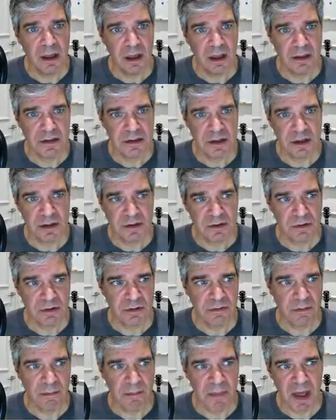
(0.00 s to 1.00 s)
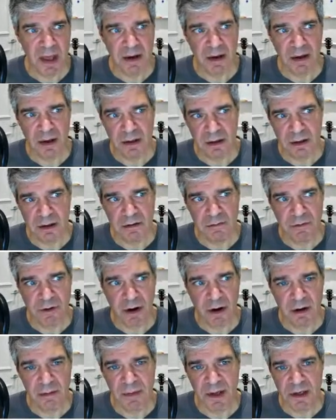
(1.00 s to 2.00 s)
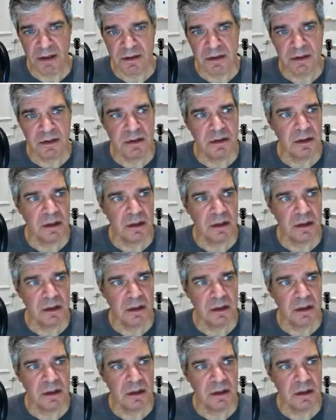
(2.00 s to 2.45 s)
it's a sort of a meta environment,